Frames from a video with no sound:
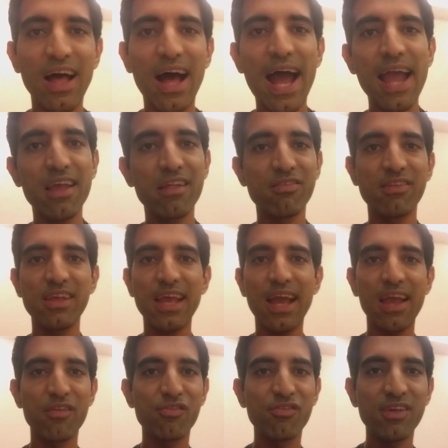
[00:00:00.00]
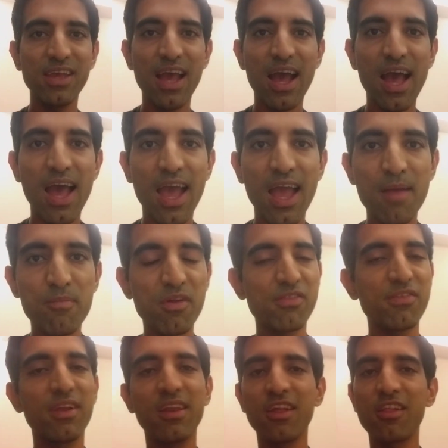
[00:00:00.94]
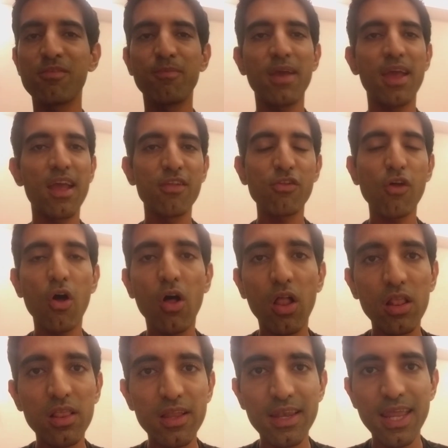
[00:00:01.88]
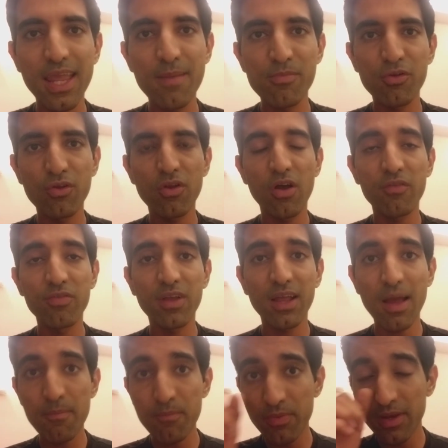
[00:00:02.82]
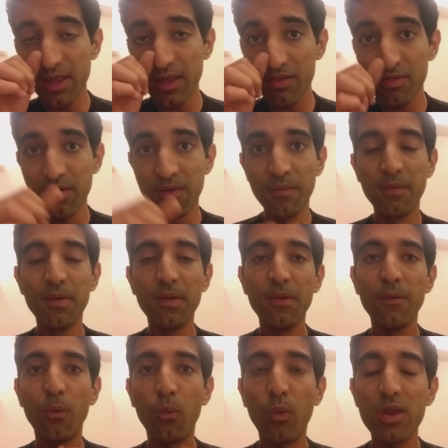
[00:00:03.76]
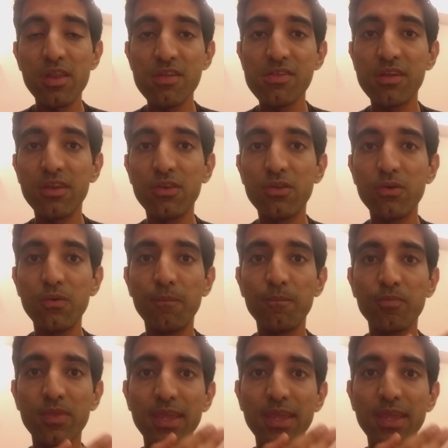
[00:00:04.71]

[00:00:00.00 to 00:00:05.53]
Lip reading: ICICI, Mercedes-Benz, all the names, of the companies, what does it do?